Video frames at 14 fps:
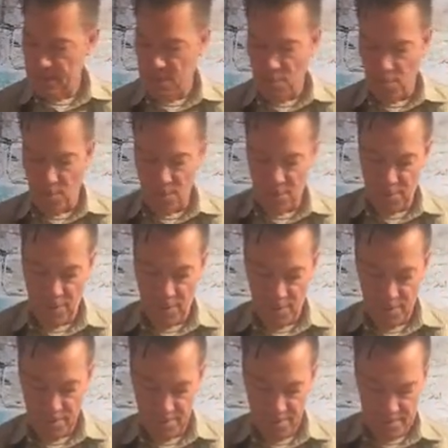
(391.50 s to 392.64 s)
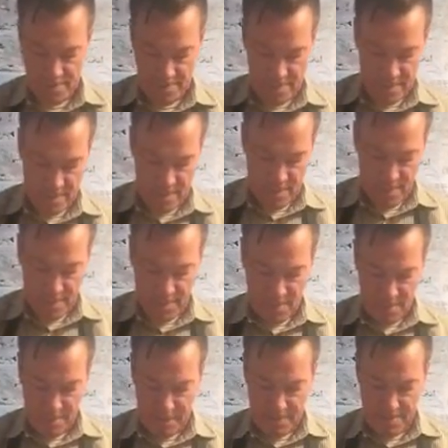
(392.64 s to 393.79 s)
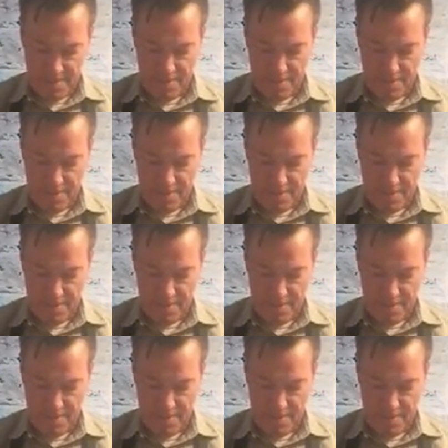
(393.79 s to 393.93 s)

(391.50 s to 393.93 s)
Fold it over, peel it,